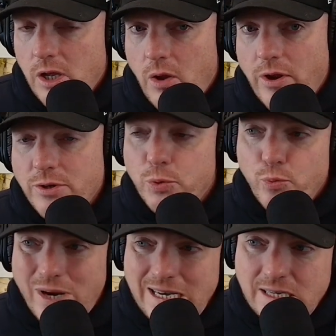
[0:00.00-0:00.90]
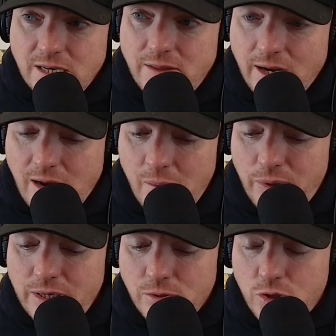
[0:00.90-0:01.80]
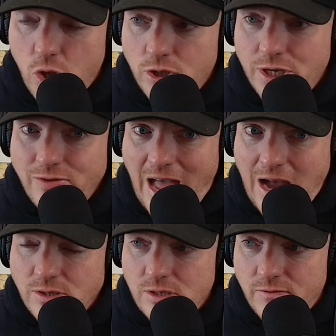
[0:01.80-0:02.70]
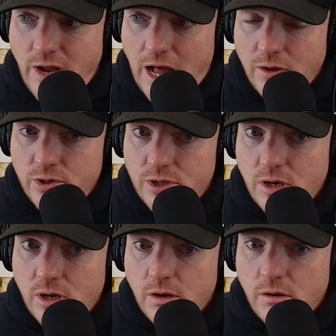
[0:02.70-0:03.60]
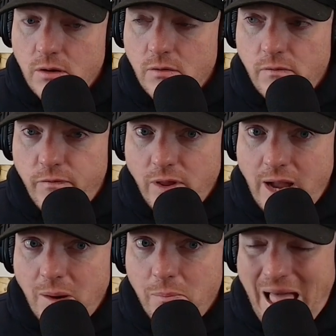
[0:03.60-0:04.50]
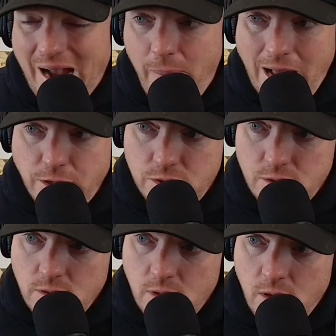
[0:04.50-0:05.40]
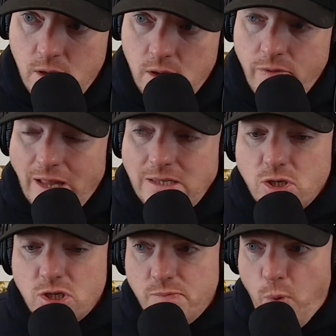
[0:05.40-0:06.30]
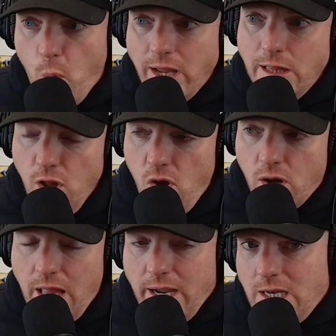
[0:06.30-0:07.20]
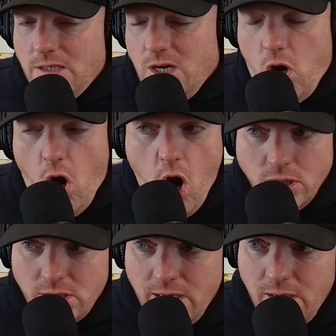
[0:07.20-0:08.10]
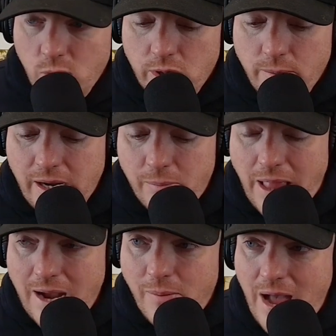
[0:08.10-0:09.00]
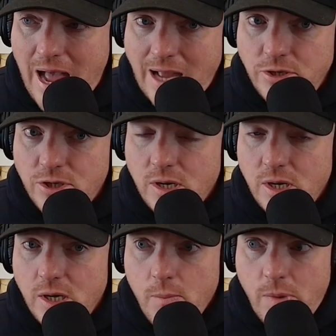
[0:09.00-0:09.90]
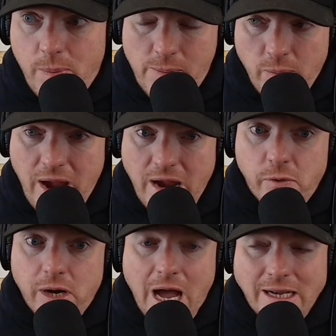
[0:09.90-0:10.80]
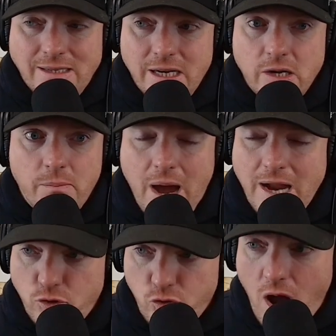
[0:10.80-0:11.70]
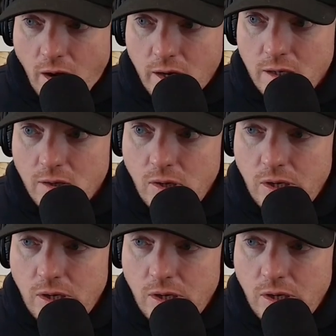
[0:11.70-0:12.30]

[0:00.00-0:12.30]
You know, there's a reason that companies are charging thousands of dollars for like black badges. That's a sporty look. Like it doesn't cost any more to make a black badge, but people are paying for it. I did it on my truck.